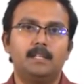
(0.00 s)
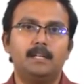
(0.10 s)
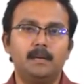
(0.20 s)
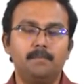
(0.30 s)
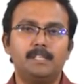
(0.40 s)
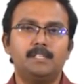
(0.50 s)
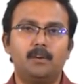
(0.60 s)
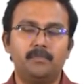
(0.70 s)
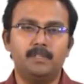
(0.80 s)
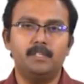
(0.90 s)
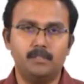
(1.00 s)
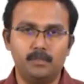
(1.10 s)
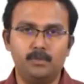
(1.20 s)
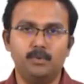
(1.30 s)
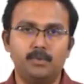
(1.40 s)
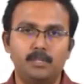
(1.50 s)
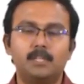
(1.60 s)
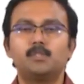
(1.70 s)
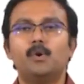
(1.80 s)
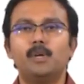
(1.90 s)
the temperature of this juice
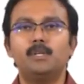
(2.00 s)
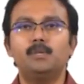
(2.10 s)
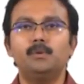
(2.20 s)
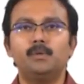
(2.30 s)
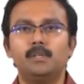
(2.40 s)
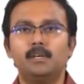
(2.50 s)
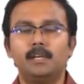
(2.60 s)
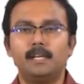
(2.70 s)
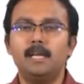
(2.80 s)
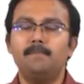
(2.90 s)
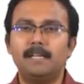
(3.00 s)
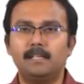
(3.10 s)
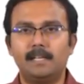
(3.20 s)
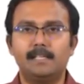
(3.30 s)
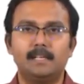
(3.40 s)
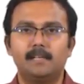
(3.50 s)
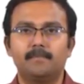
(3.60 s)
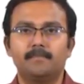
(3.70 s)
is going to keep increasing.